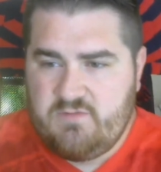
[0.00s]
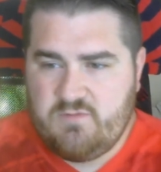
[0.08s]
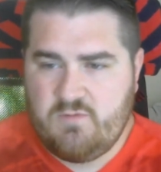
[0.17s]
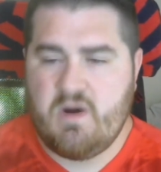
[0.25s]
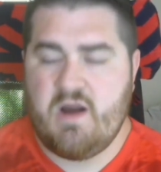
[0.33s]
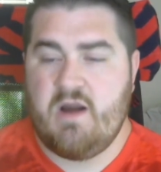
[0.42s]

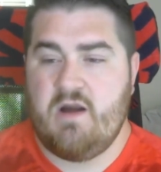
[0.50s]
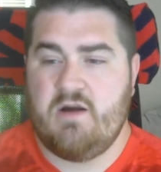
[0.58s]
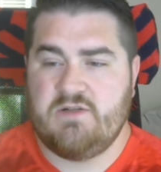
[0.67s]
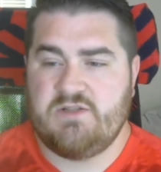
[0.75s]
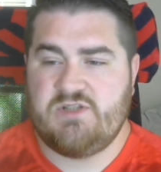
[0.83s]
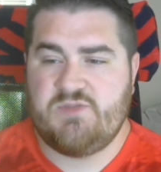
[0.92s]

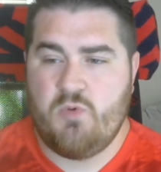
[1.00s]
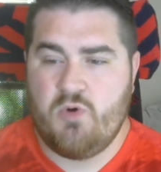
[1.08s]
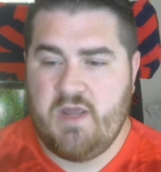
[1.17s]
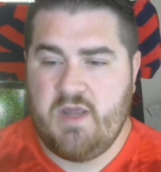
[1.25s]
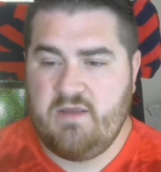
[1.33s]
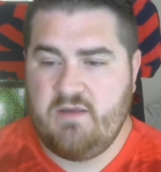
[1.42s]
Where
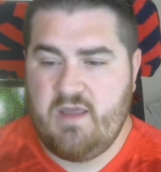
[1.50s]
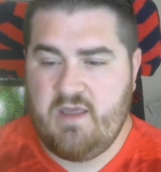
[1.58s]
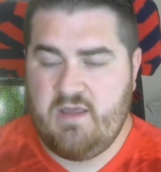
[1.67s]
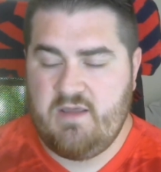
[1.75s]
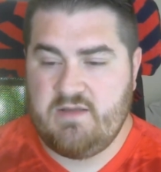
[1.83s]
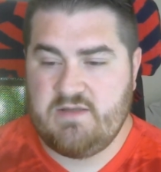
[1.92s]
Sporting
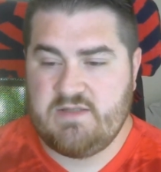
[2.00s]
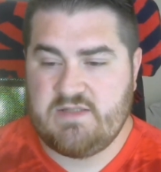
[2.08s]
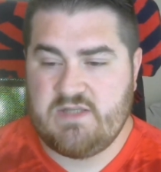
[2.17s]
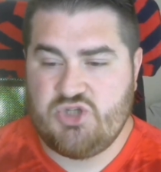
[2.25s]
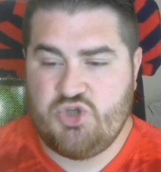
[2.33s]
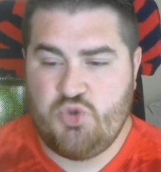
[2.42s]

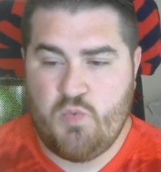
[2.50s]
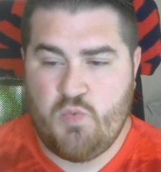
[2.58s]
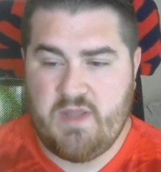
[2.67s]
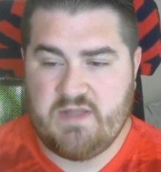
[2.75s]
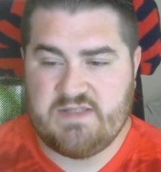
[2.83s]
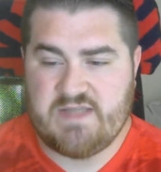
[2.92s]
is 2
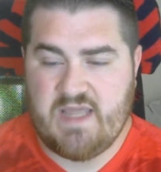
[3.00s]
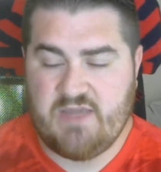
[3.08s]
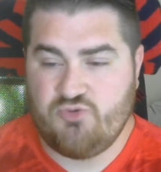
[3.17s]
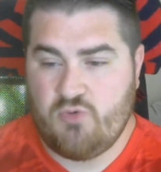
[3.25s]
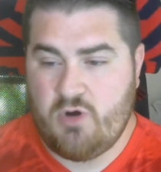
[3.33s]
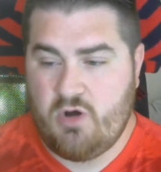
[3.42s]
wins, a
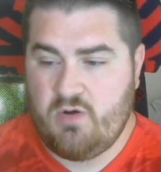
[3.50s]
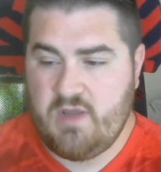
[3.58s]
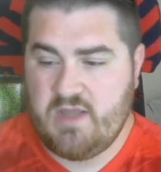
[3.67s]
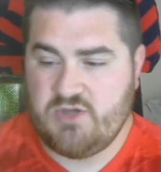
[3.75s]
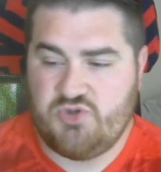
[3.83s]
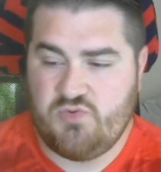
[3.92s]
draw,
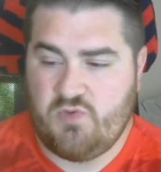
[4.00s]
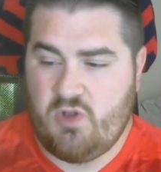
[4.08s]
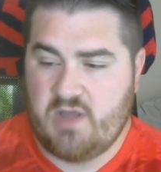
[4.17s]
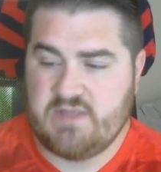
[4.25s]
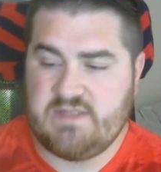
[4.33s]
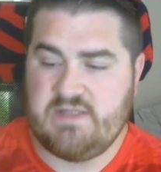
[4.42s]
and 2
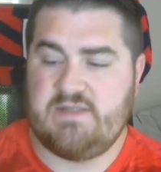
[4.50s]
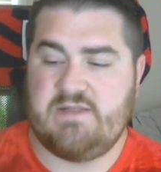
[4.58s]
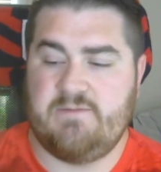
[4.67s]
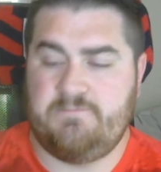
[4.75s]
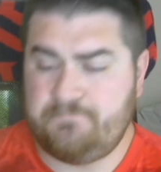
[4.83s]
losses.